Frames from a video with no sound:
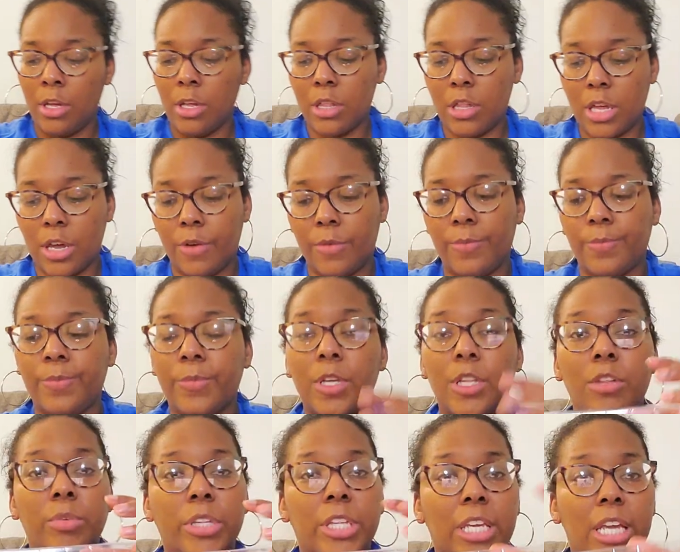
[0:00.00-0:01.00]
So this
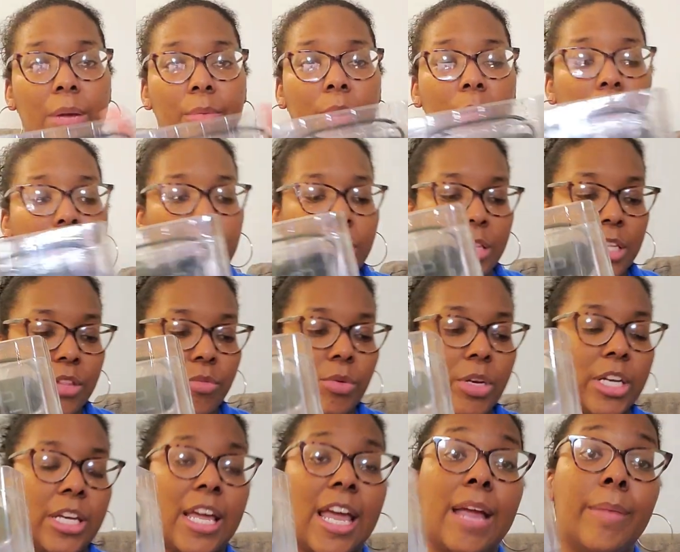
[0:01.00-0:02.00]
is what the camera looks. This is what
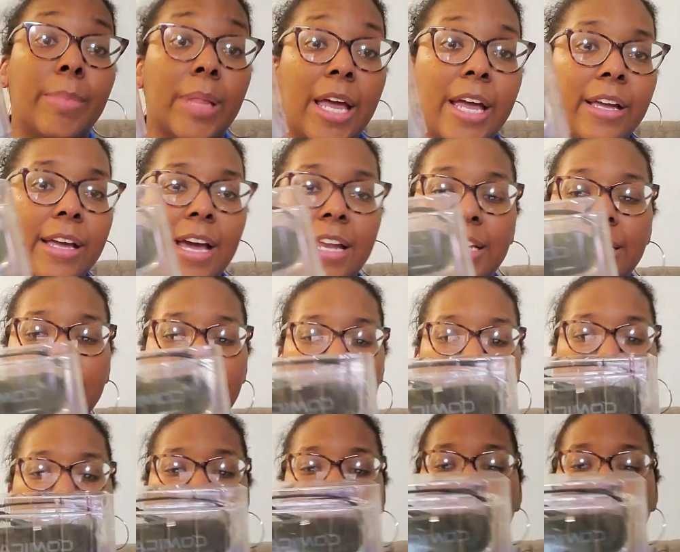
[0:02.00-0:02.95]
it came like. I didn't take it out of